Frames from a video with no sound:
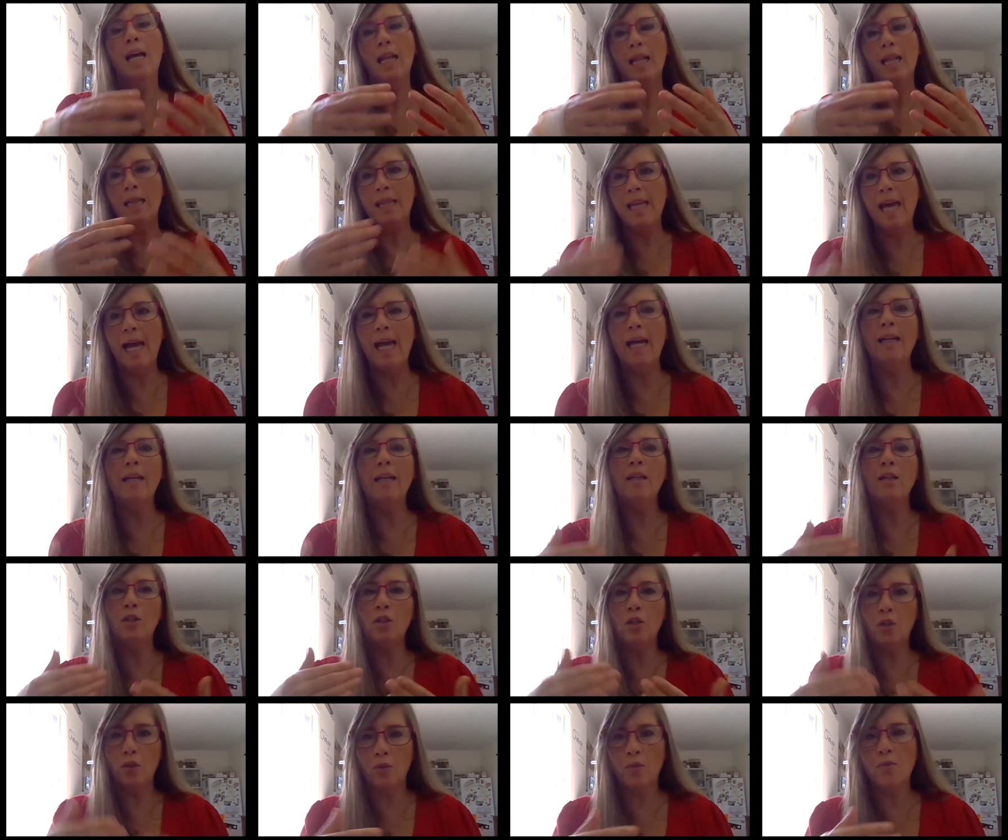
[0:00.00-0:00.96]
then
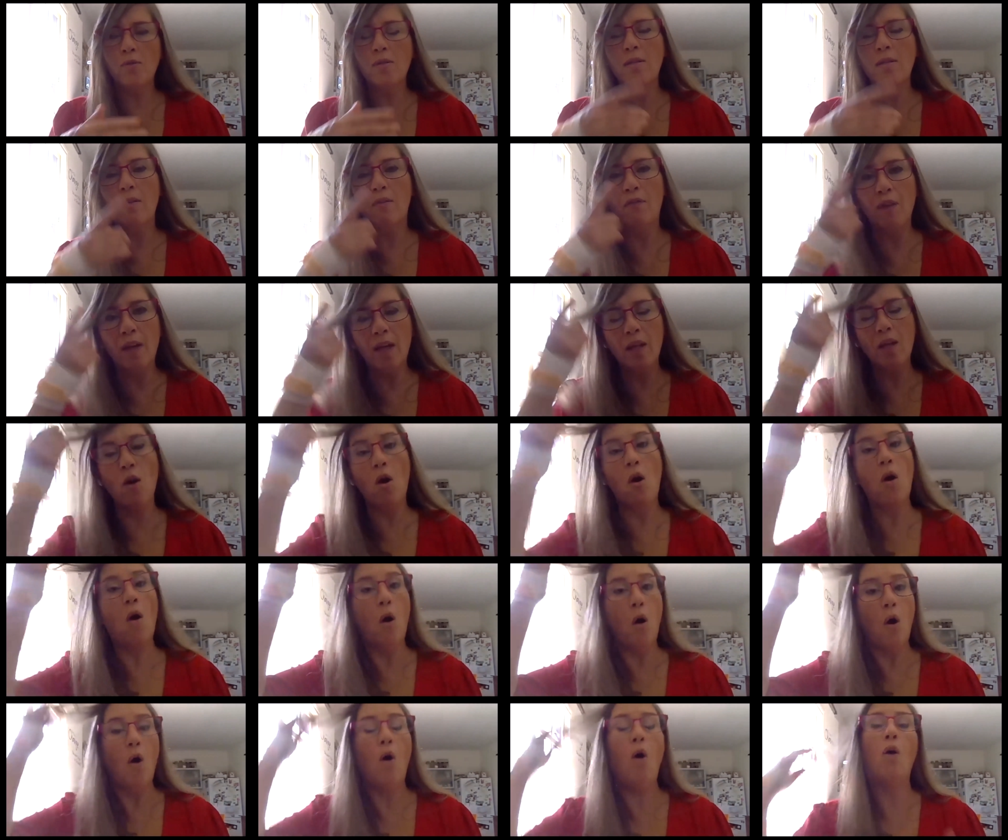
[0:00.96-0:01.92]
use the
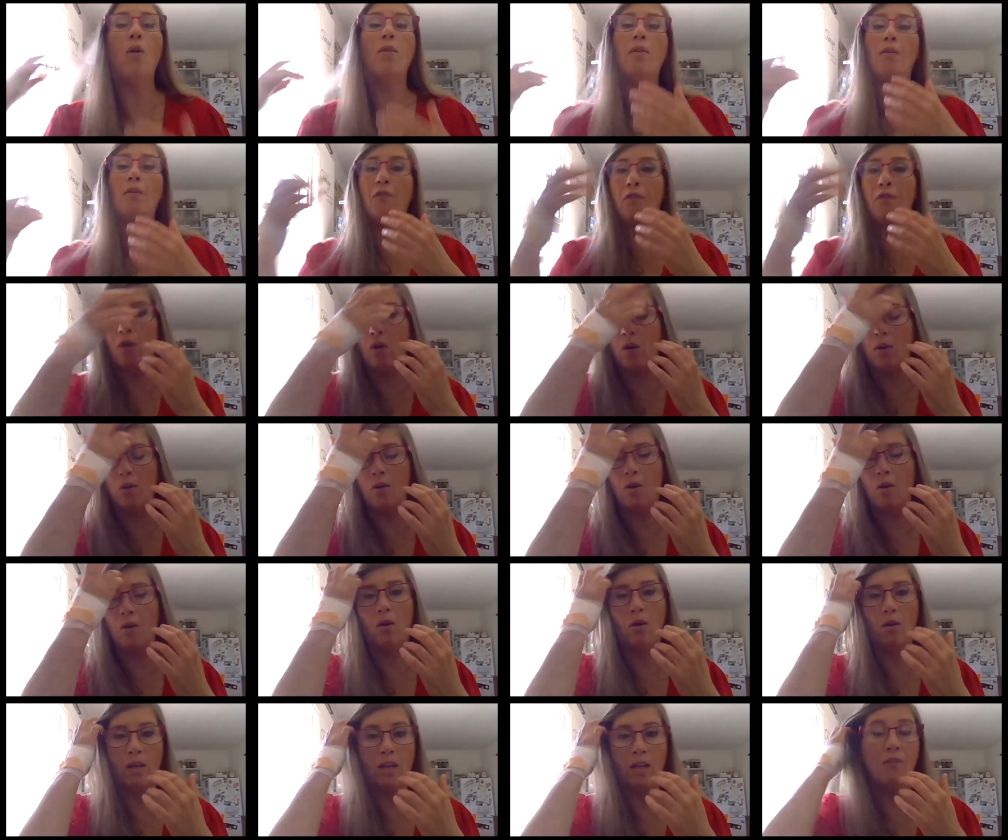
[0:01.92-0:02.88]
video or the
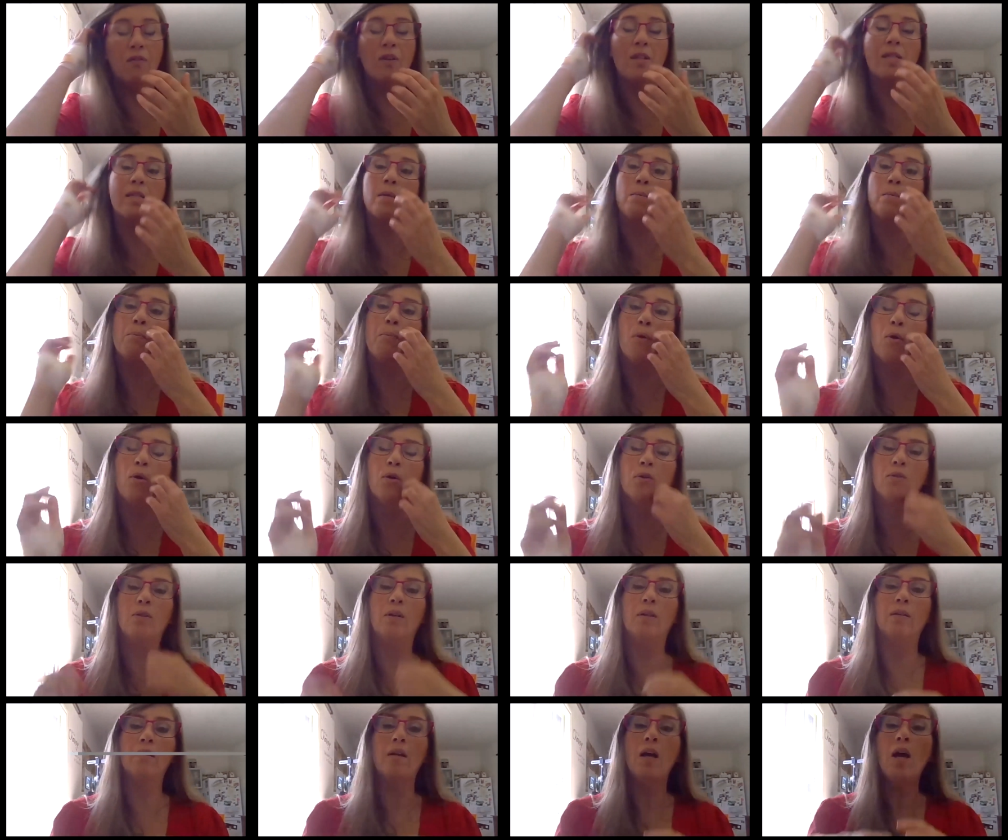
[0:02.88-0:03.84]
photo if it's
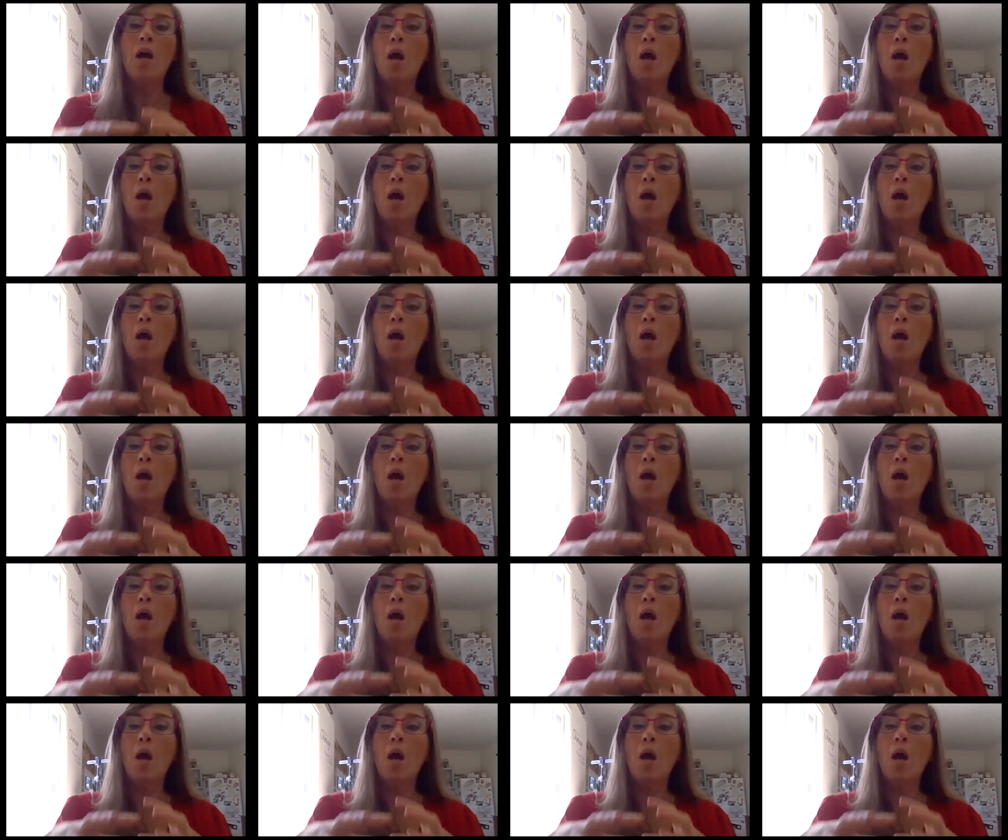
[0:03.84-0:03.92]
important.